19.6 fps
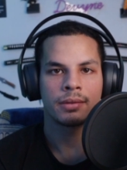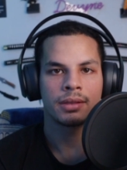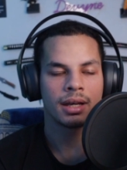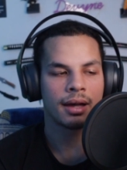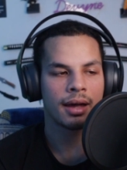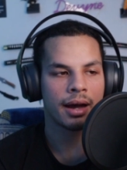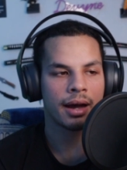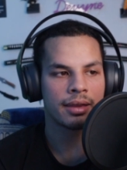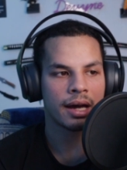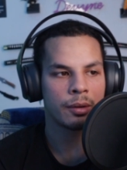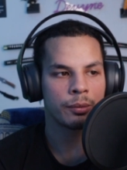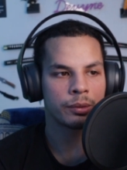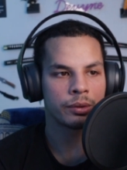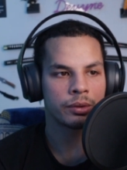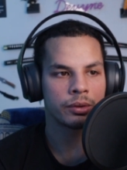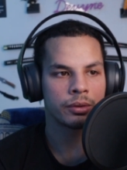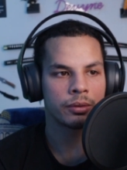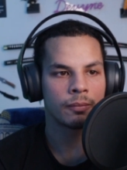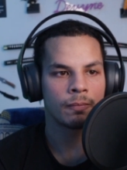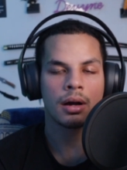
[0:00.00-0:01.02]
The guy that
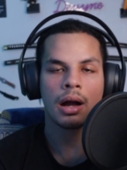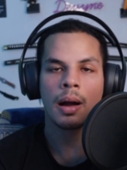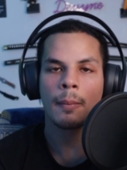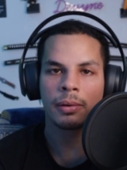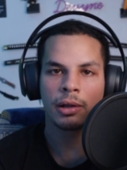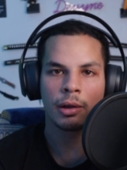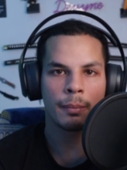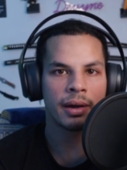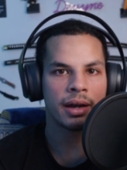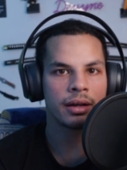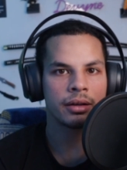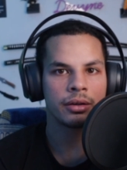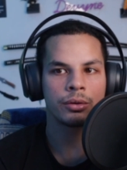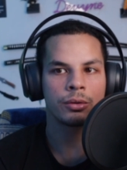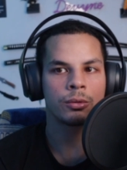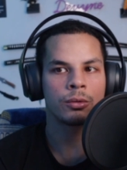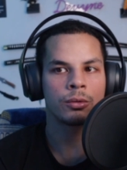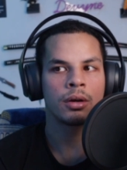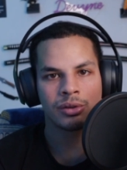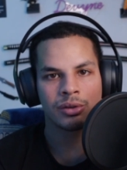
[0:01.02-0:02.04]
will compliment
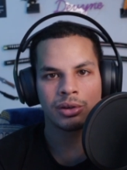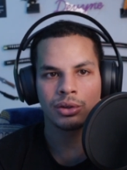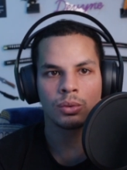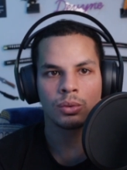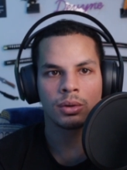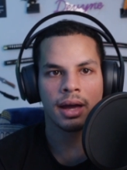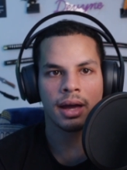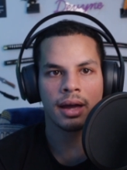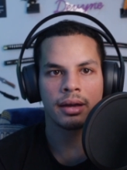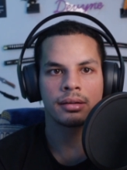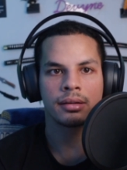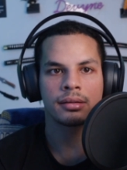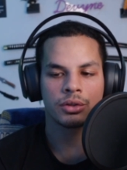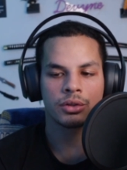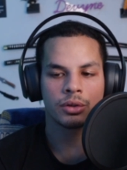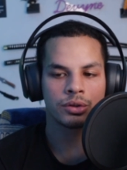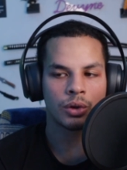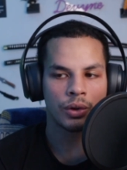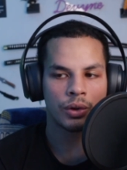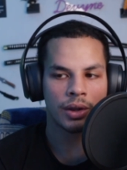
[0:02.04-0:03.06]
you, treat you nice,
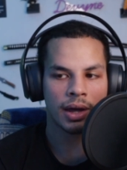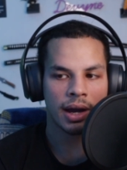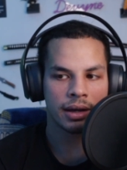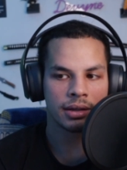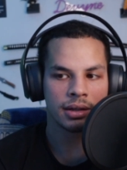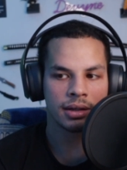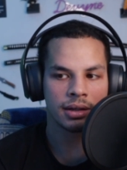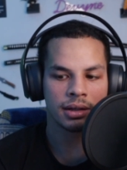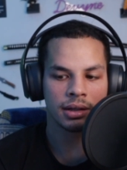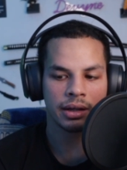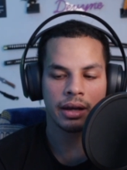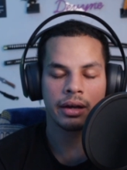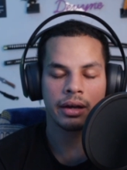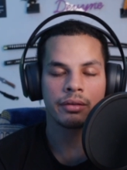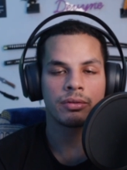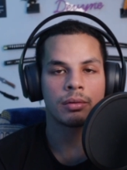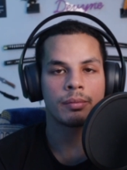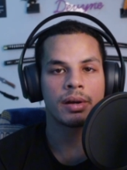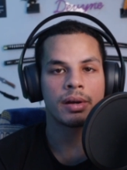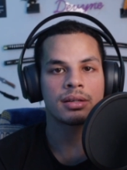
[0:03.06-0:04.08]
just so that he can get
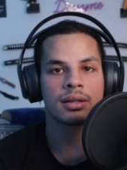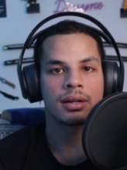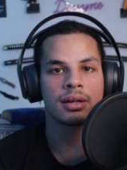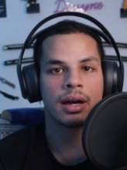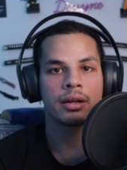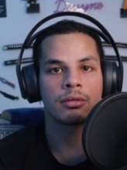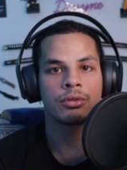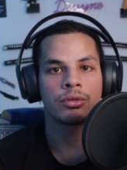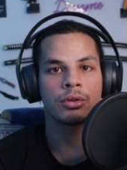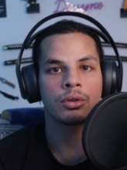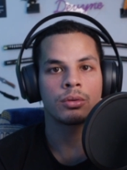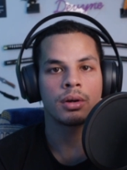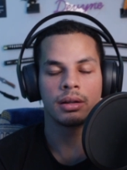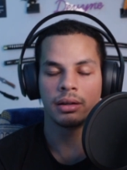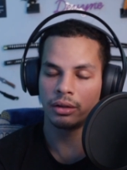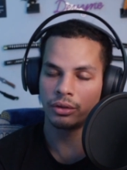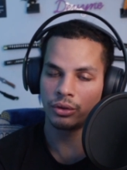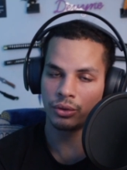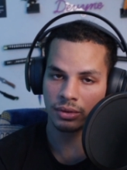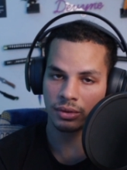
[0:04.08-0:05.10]
information out of you
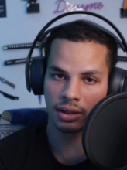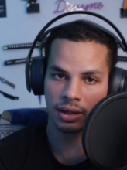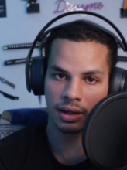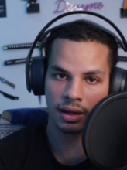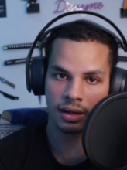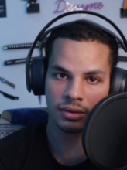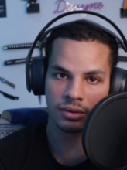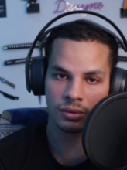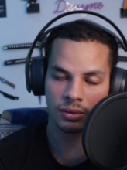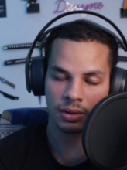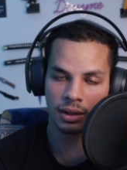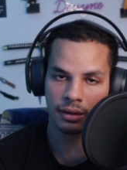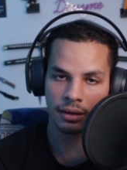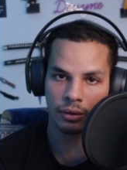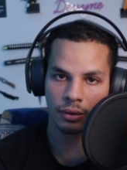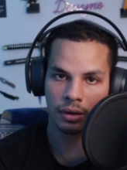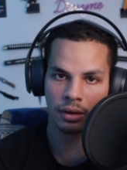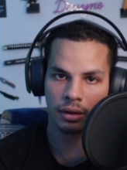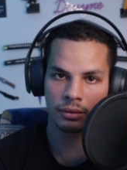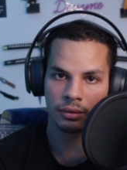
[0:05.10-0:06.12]
and then use it against you
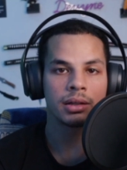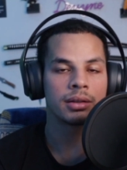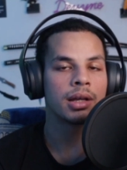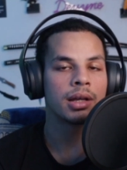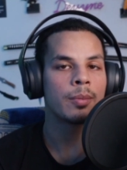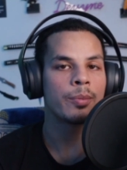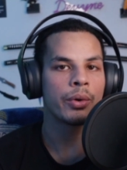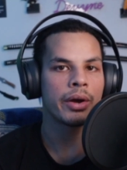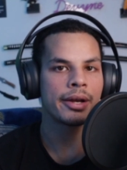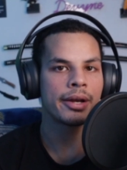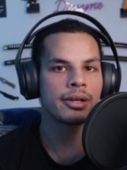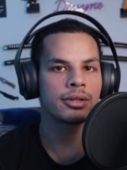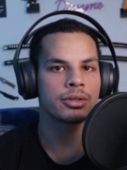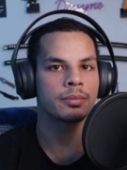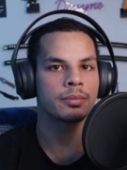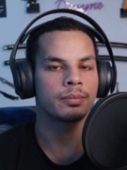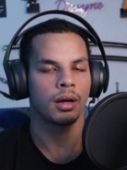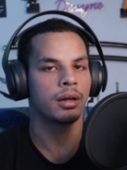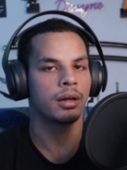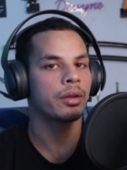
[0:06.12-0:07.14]
later on. A double
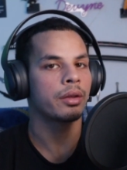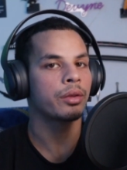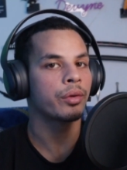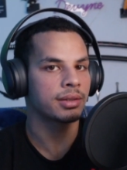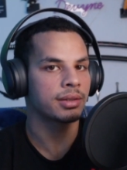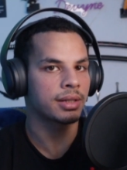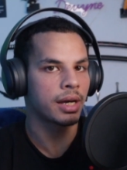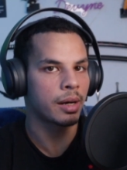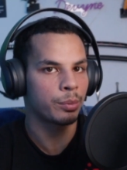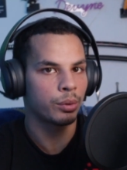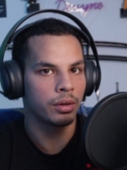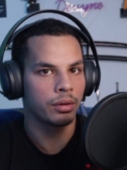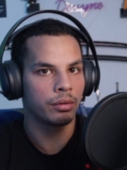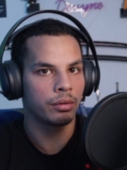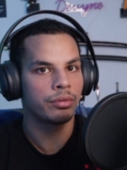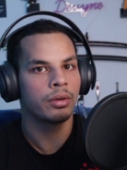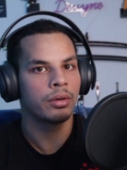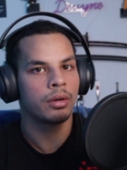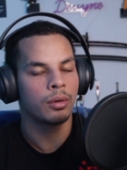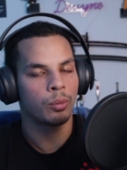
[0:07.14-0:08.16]
agent. Another example
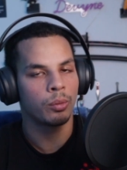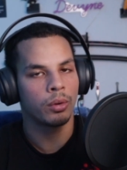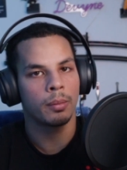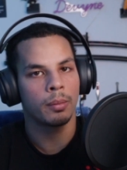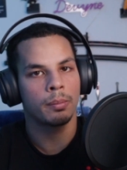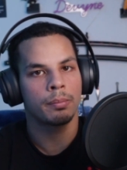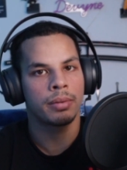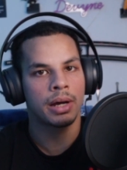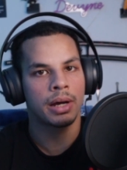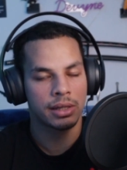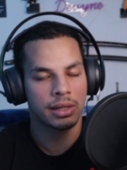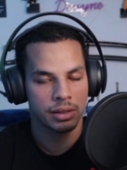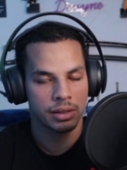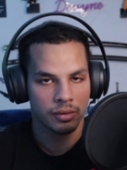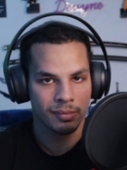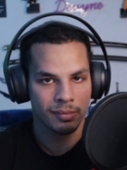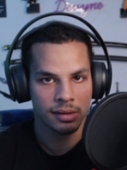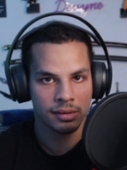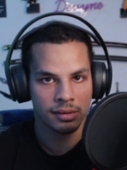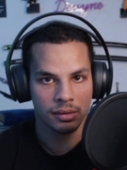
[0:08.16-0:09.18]
of what positive
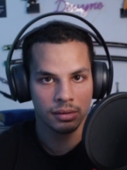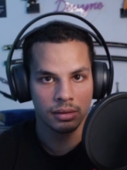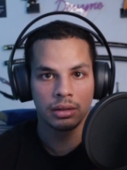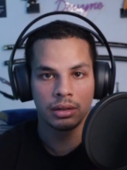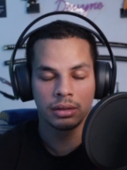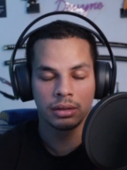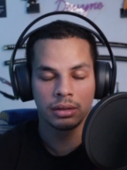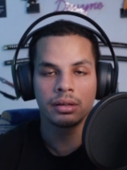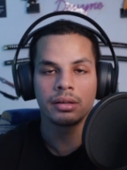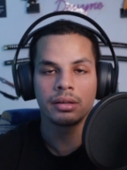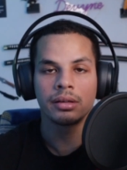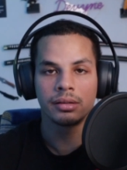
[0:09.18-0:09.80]
masculinity